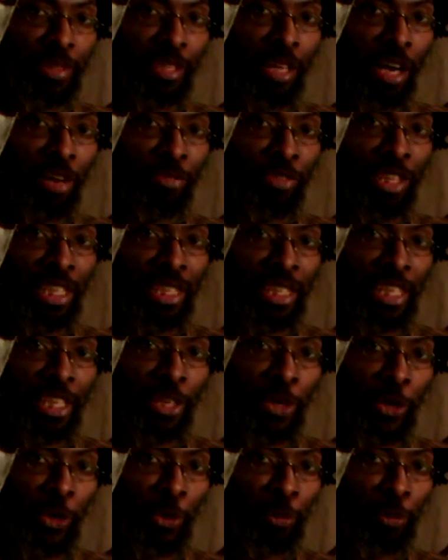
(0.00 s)
of
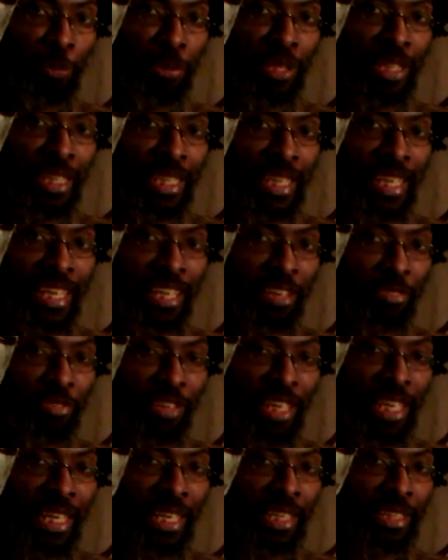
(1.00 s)
Ethiopia, the King of
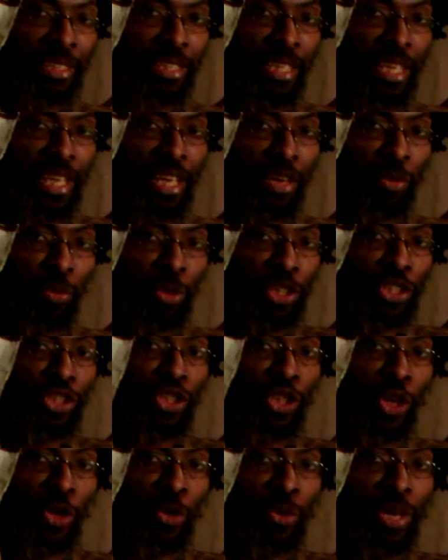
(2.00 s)
Kings, was
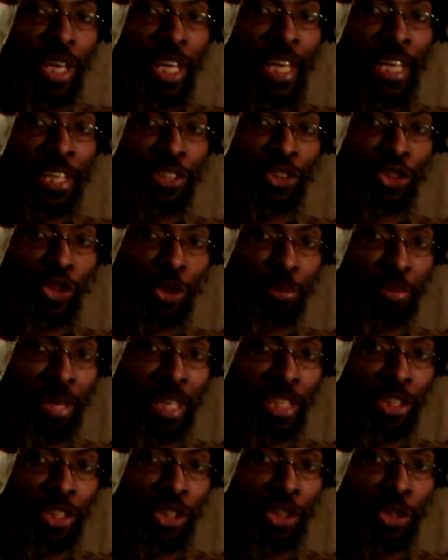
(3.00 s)
so
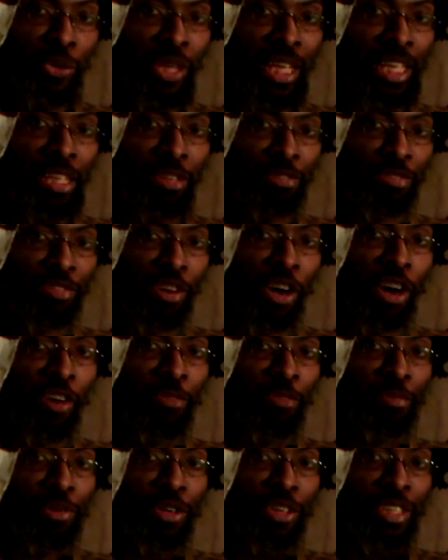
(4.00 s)
instrumental and
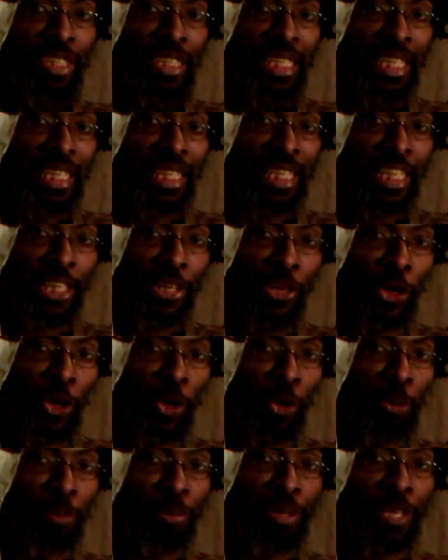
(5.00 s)
involved, because
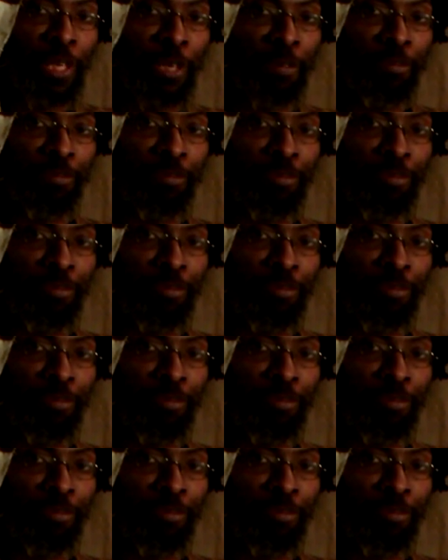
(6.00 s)
Ethiopia,